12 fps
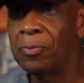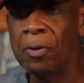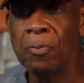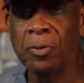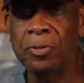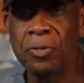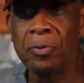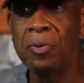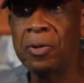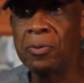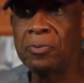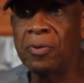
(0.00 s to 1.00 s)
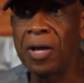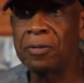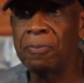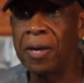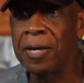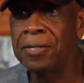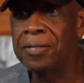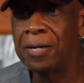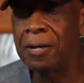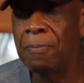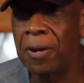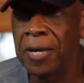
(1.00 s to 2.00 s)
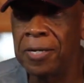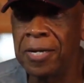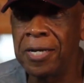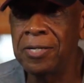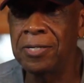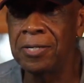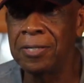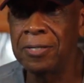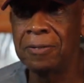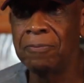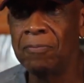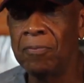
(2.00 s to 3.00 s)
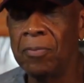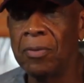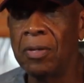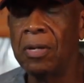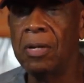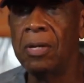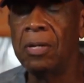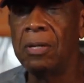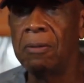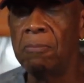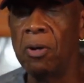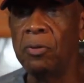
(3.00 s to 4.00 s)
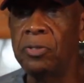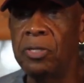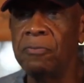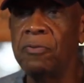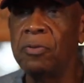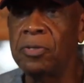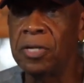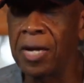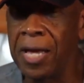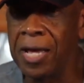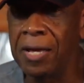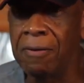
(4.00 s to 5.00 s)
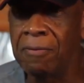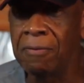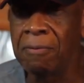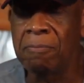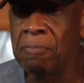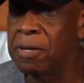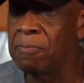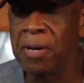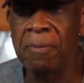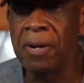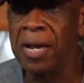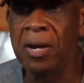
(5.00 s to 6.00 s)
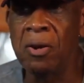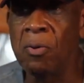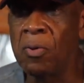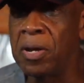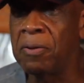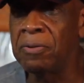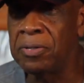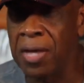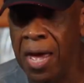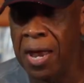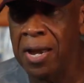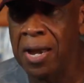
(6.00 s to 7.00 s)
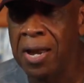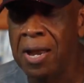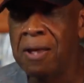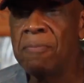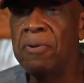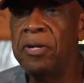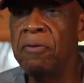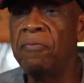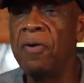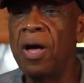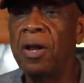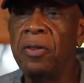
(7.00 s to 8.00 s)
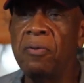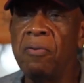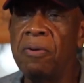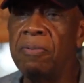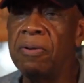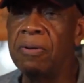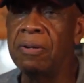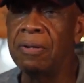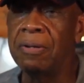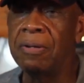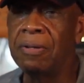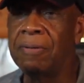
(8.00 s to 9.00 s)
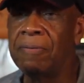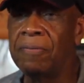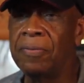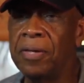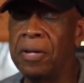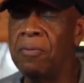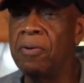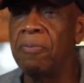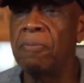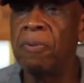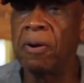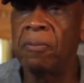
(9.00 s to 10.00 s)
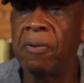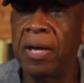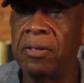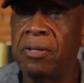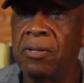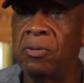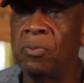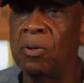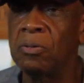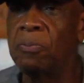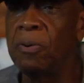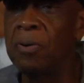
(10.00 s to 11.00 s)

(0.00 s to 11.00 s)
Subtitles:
Where most of your railroad tracks pass? A plantation. Most of your slaves, maybe they didn't know where they was at, but they followed the river. And the river brought them right towards